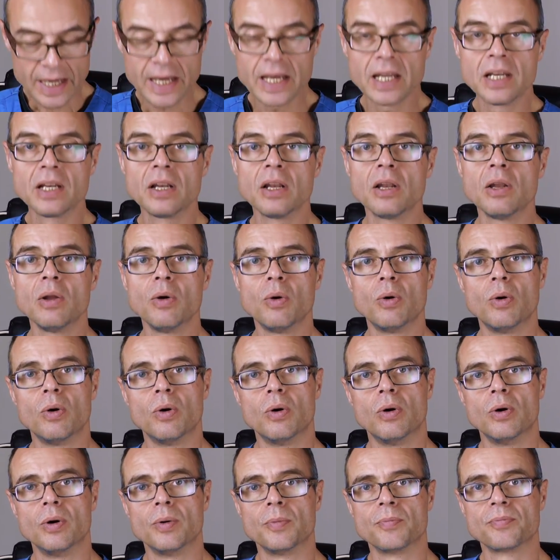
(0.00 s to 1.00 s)
In
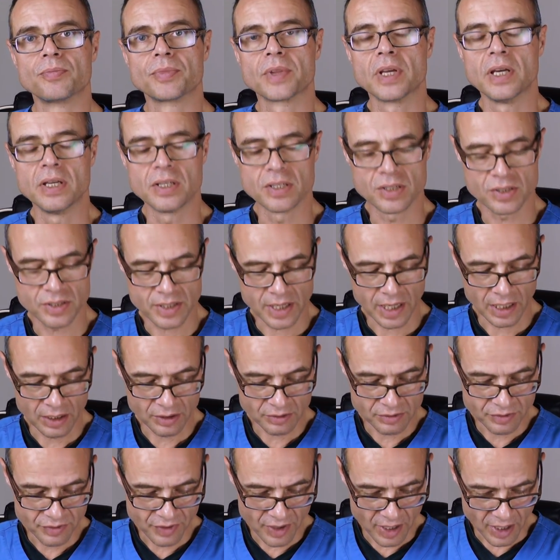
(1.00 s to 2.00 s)
law, it is
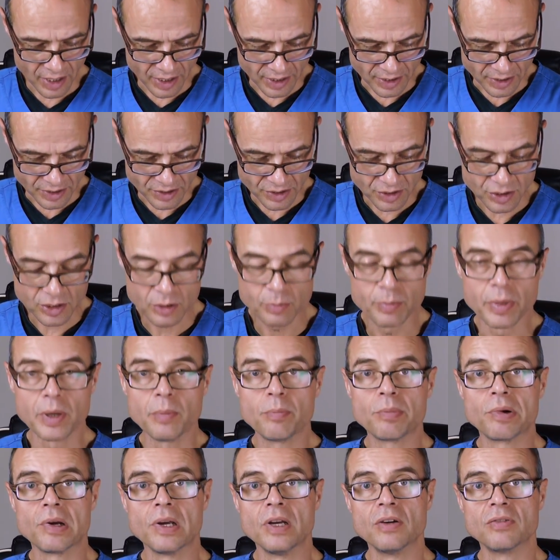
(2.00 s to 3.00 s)
ill advised to
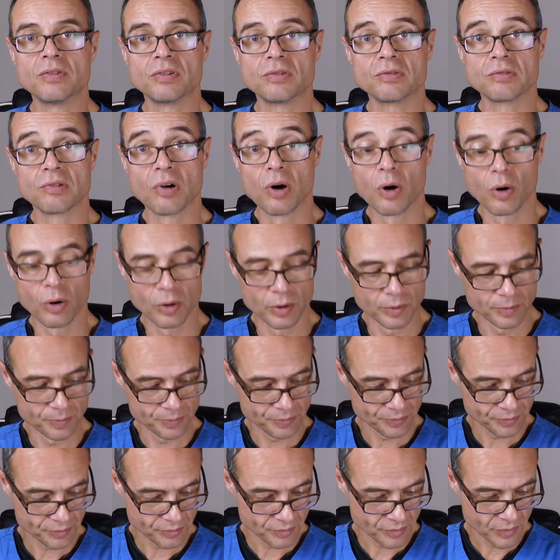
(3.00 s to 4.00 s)
be proven wrong,
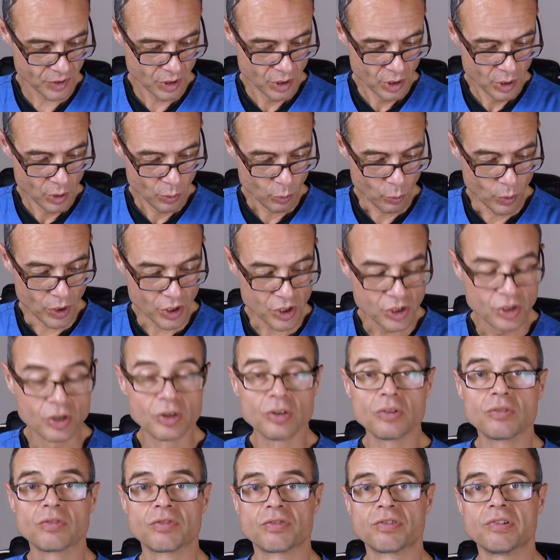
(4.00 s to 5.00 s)
which
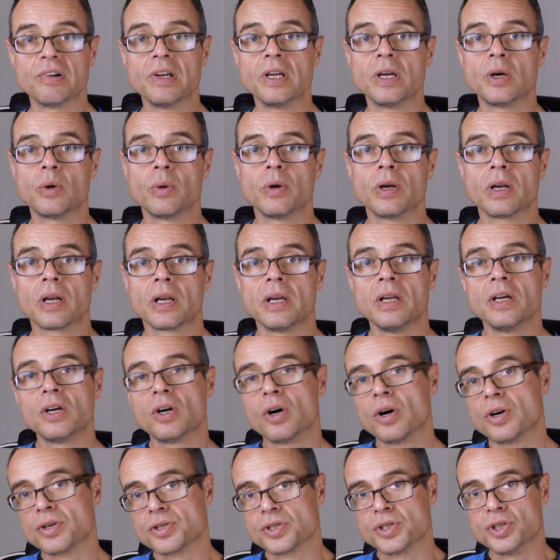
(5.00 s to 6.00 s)
can frequently
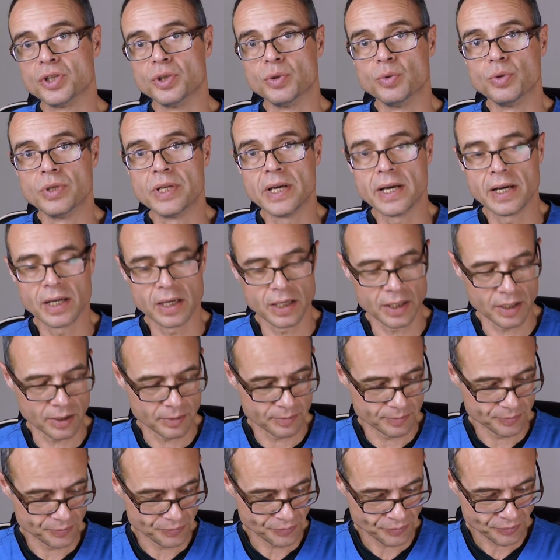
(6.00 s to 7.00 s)
cost you
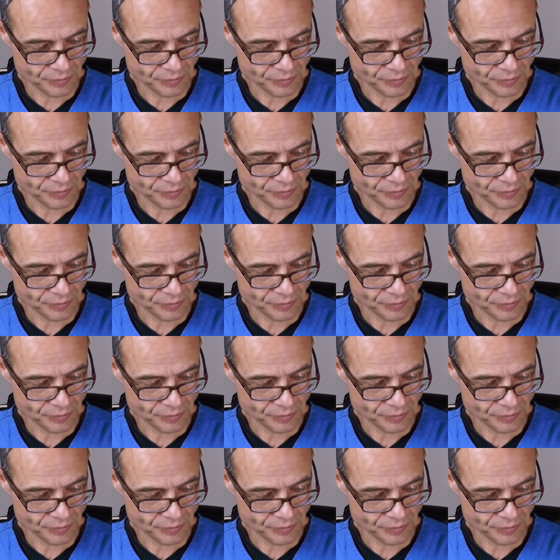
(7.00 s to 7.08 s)
dearly.